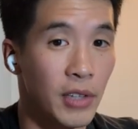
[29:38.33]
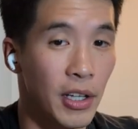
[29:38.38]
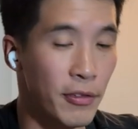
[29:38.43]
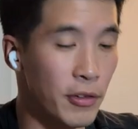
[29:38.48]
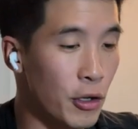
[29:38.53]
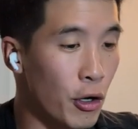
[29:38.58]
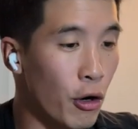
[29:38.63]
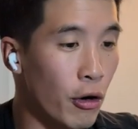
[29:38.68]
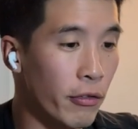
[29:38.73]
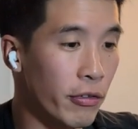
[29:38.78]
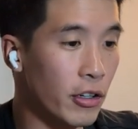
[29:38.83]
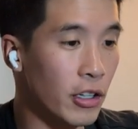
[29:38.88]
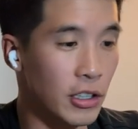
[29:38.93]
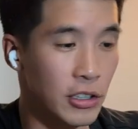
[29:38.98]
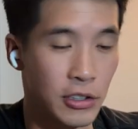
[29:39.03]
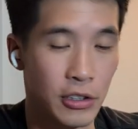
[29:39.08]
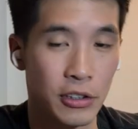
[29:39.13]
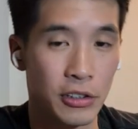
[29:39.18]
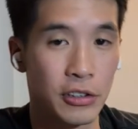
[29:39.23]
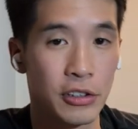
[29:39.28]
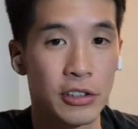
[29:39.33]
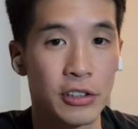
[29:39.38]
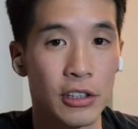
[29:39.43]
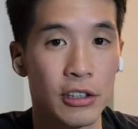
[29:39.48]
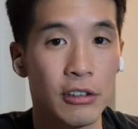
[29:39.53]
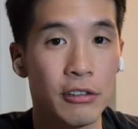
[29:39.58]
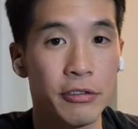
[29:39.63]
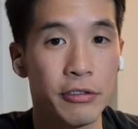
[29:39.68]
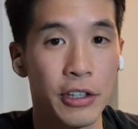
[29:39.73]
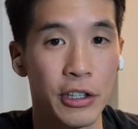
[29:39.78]
If you overexert
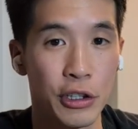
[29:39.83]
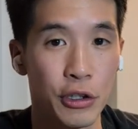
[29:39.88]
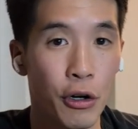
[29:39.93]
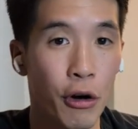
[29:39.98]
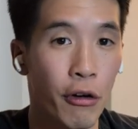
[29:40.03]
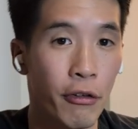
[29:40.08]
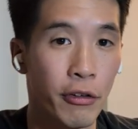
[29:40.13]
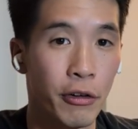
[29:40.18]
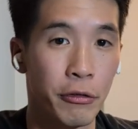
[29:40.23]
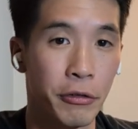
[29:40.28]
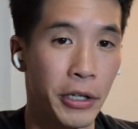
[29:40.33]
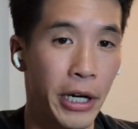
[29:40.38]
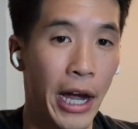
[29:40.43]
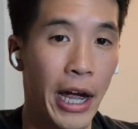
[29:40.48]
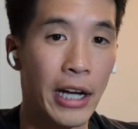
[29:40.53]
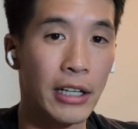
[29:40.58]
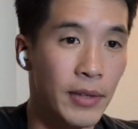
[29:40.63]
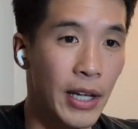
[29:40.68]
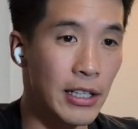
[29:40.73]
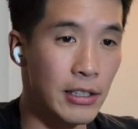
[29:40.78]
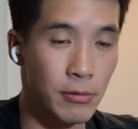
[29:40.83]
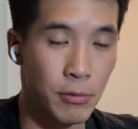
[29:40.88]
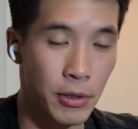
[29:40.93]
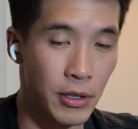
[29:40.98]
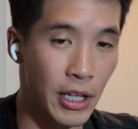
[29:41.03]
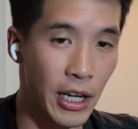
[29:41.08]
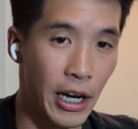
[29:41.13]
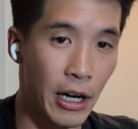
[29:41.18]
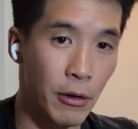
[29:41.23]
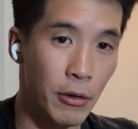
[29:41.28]
yourself and you overreact, that's when
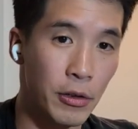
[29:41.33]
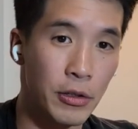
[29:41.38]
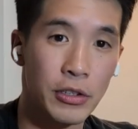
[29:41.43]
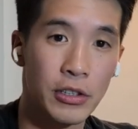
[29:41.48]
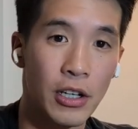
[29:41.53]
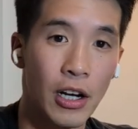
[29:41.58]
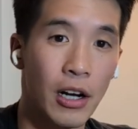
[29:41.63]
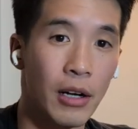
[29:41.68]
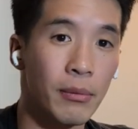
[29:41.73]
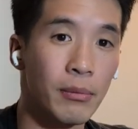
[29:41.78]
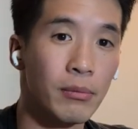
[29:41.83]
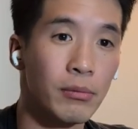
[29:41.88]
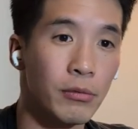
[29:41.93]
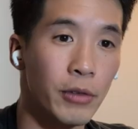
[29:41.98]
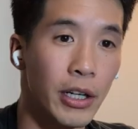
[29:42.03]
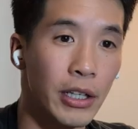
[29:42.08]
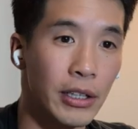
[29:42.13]
the errors come, right?